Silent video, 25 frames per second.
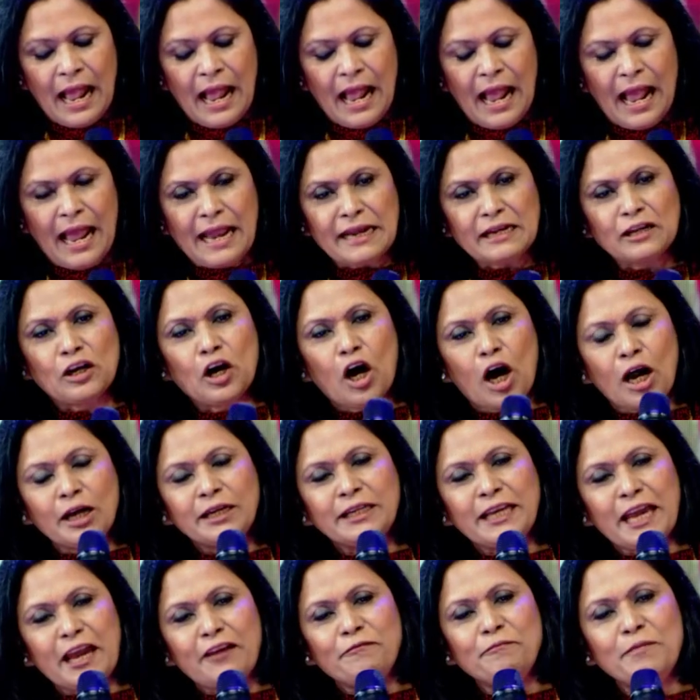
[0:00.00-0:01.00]
and God
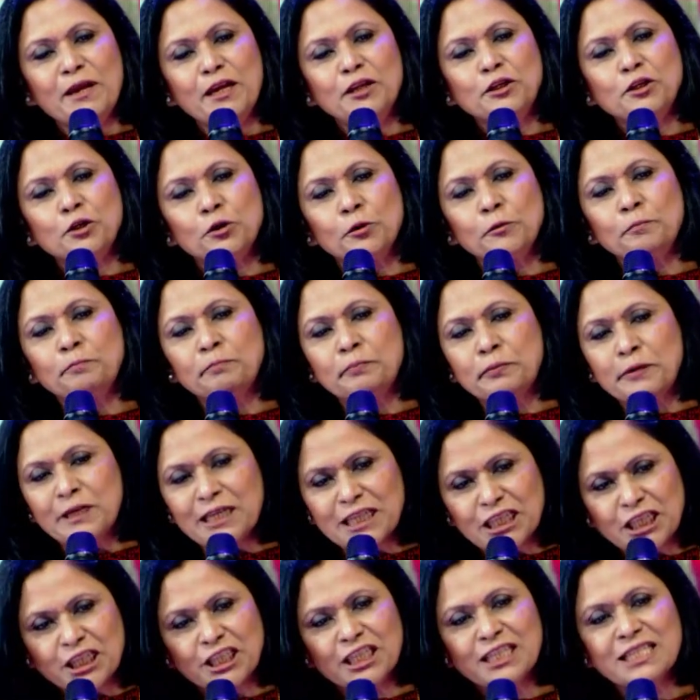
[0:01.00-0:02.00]
gave me two
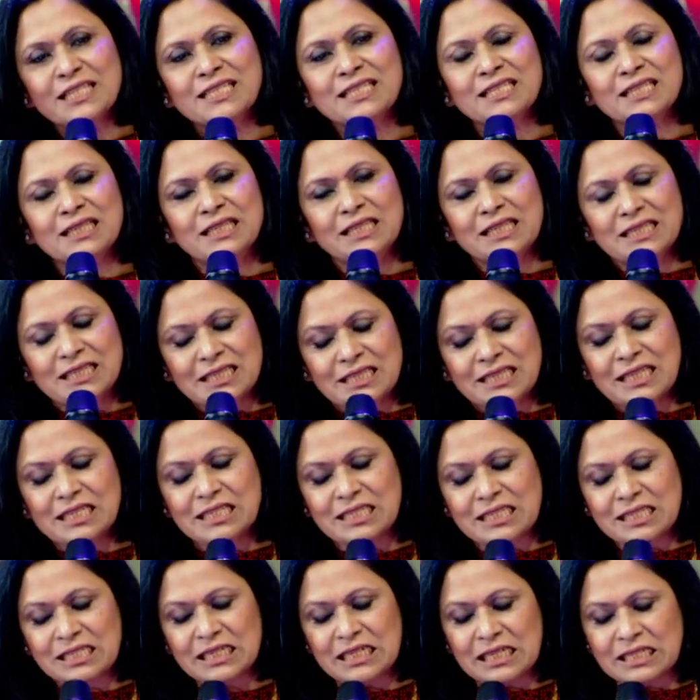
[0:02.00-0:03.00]
precious
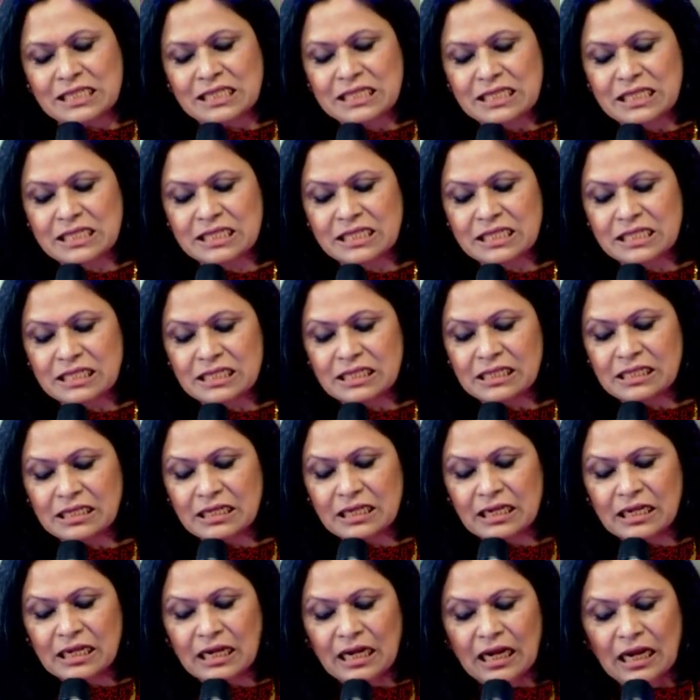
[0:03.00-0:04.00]
assistants,
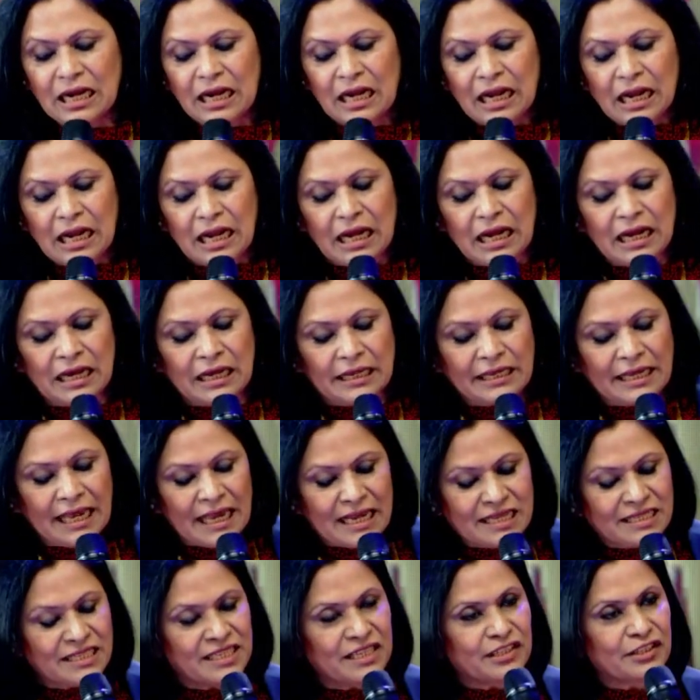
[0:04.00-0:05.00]
uh,
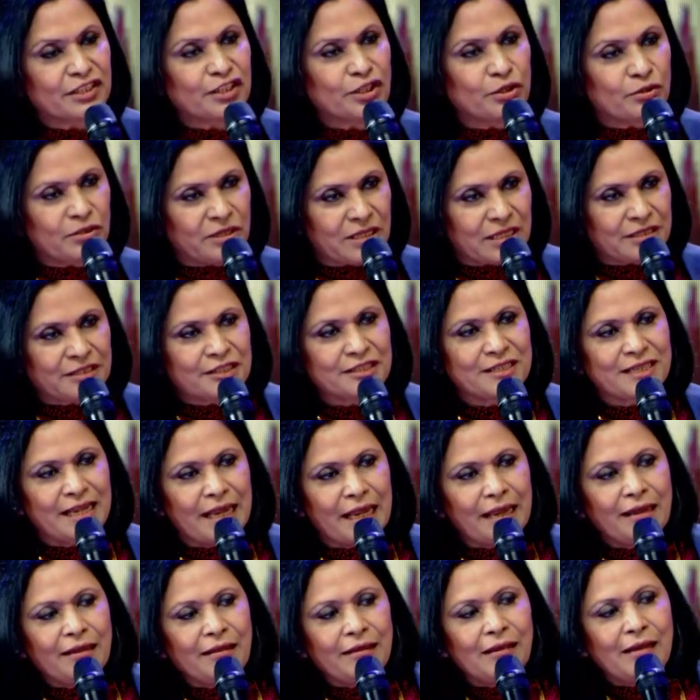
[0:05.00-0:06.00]
Kaiser Sundar
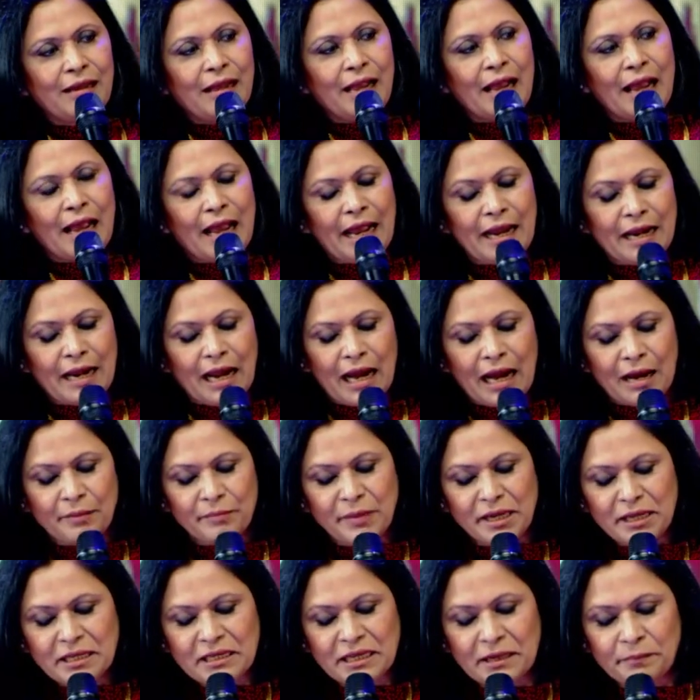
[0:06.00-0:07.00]
Singh and
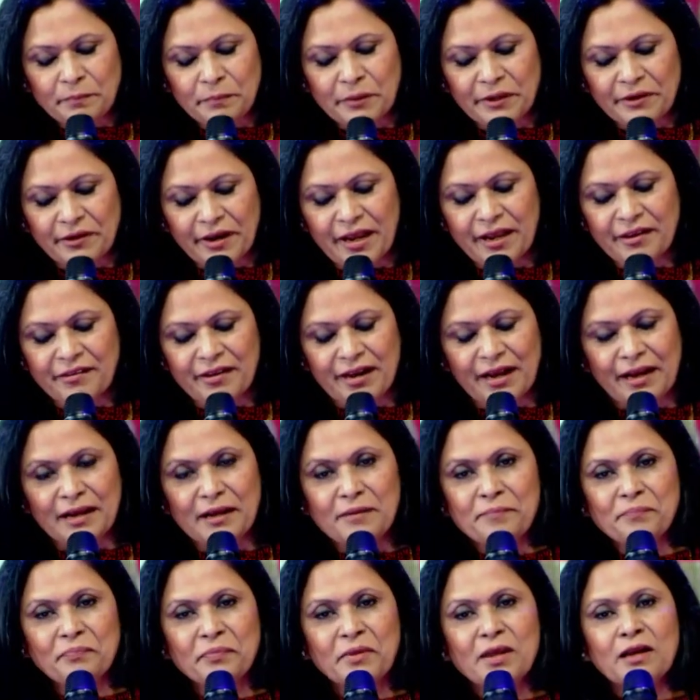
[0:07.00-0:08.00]
Aminta
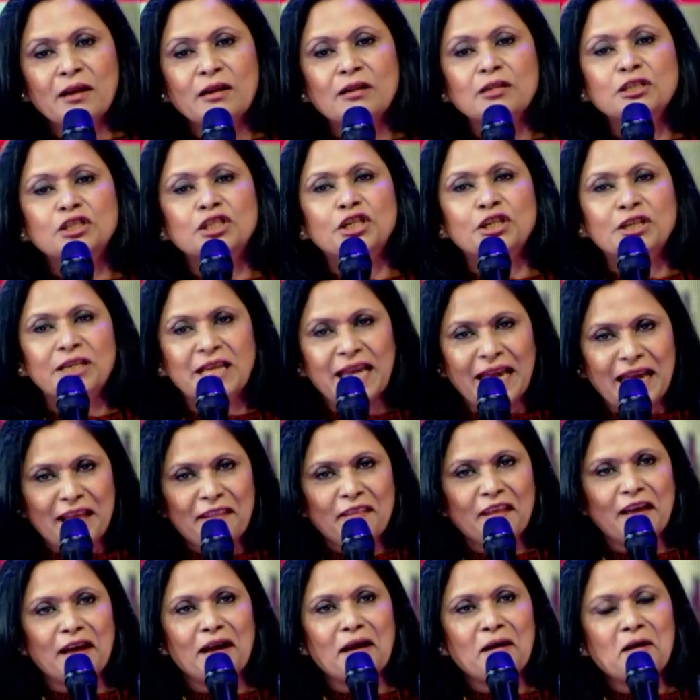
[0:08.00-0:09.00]
Pereira.
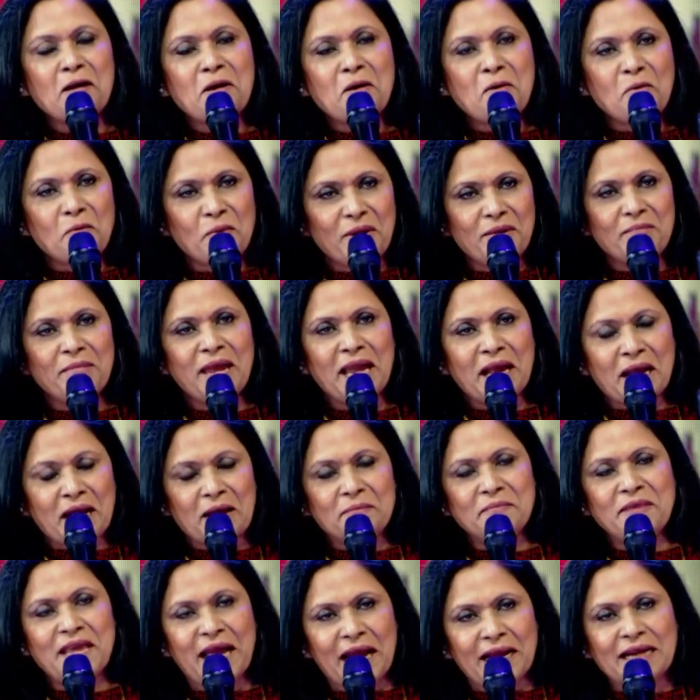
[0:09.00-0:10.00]
Together, we make
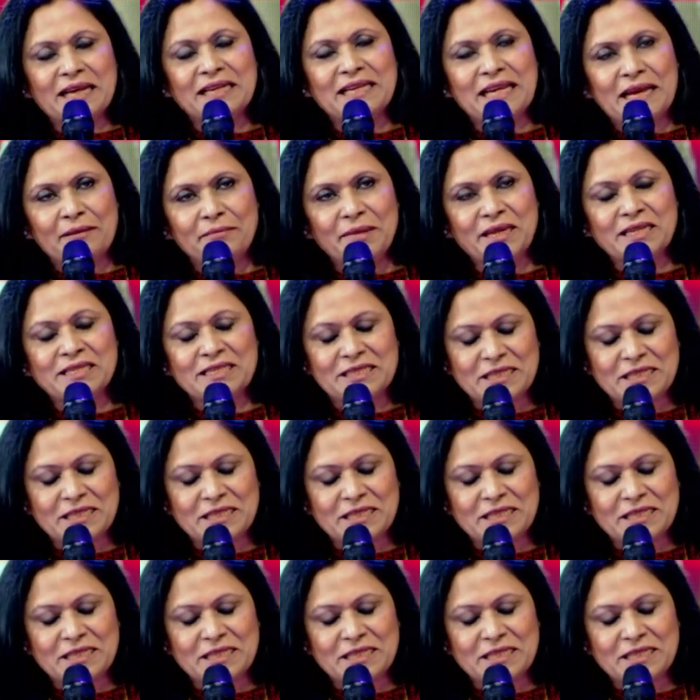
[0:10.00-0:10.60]
up the Academics